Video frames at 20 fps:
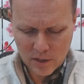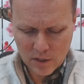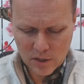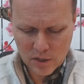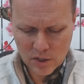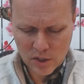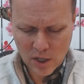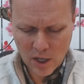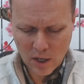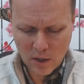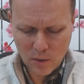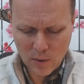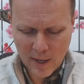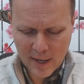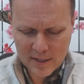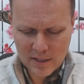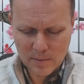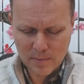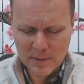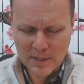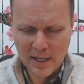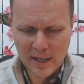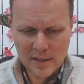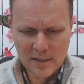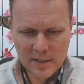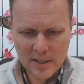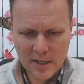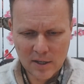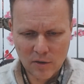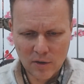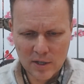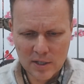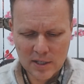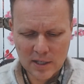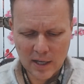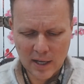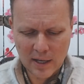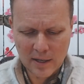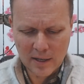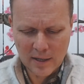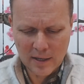So it has to be taken seriously.